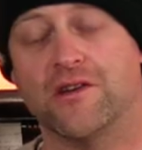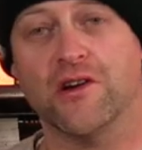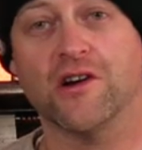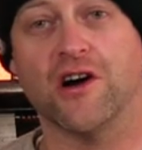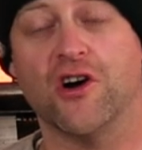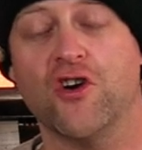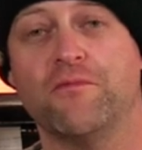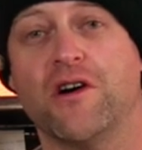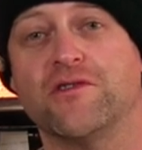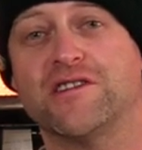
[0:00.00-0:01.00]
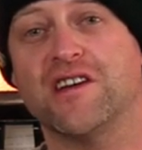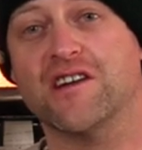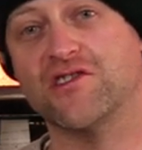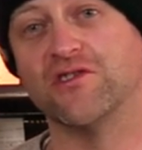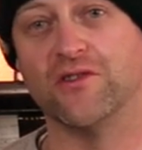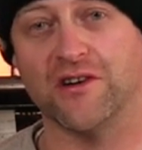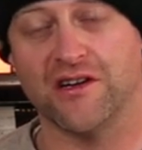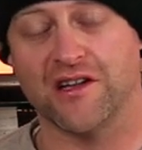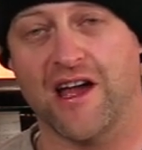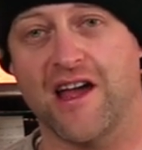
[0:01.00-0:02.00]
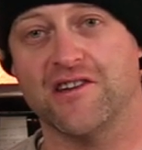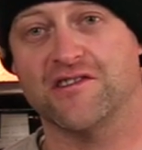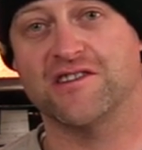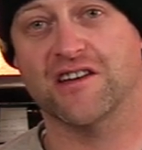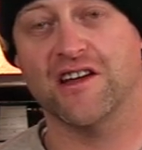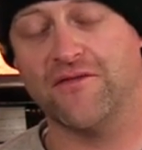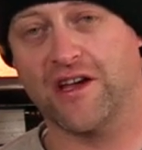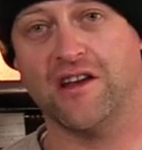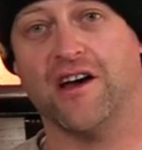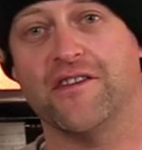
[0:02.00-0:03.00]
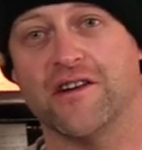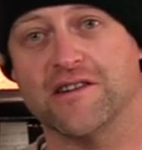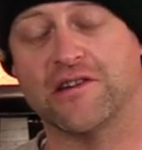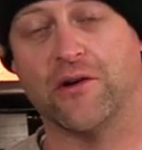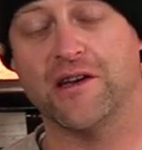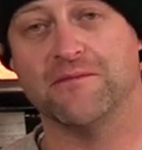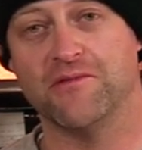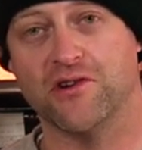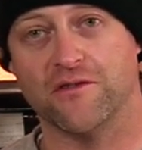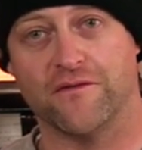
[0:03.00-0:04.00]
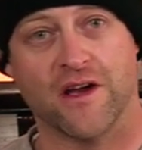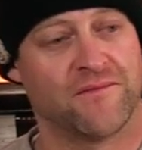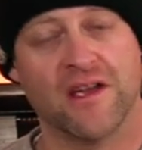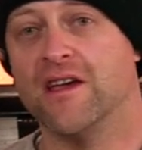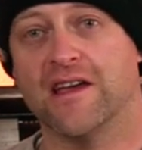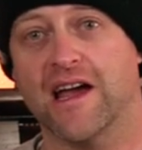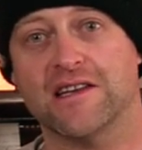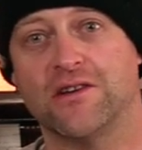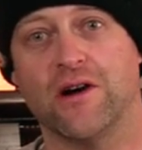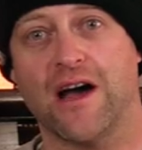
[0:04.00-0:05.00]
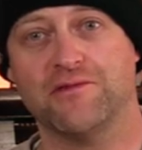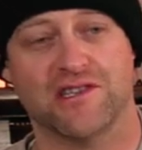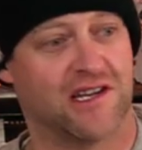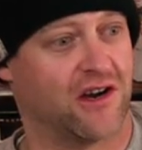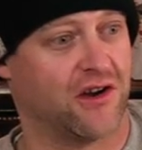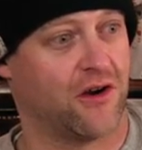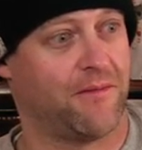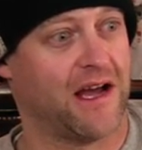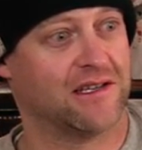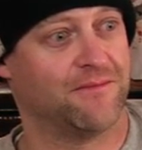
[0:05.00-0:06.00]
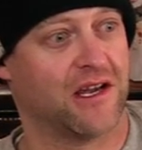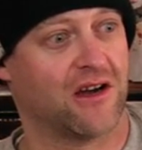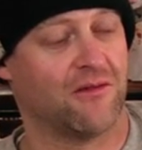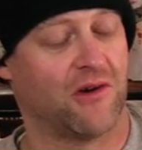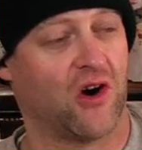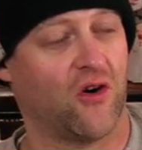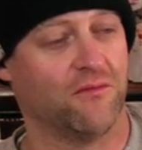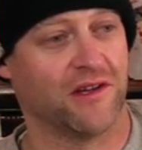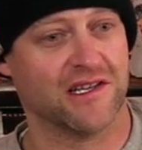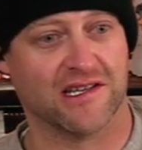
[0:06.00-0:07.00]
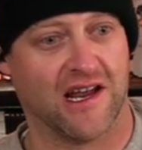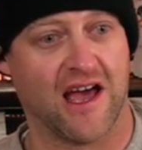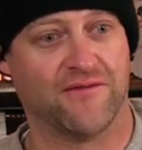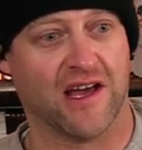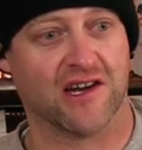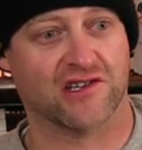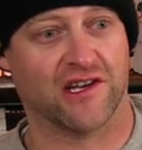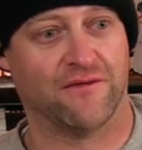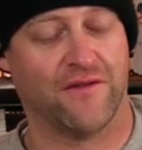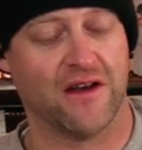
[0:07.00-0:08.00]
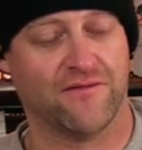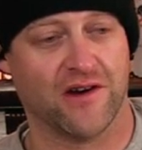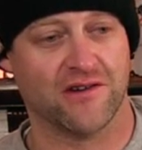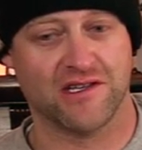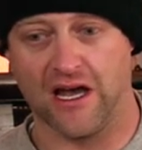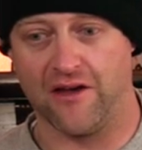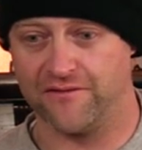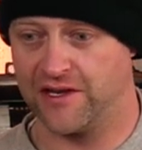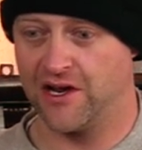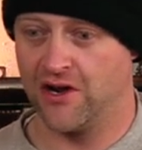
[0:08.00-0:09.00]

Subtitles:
you're a hobosexual and your significant other is going to move. You got two options here. You're about to become homeless and have to actually fend for yourself,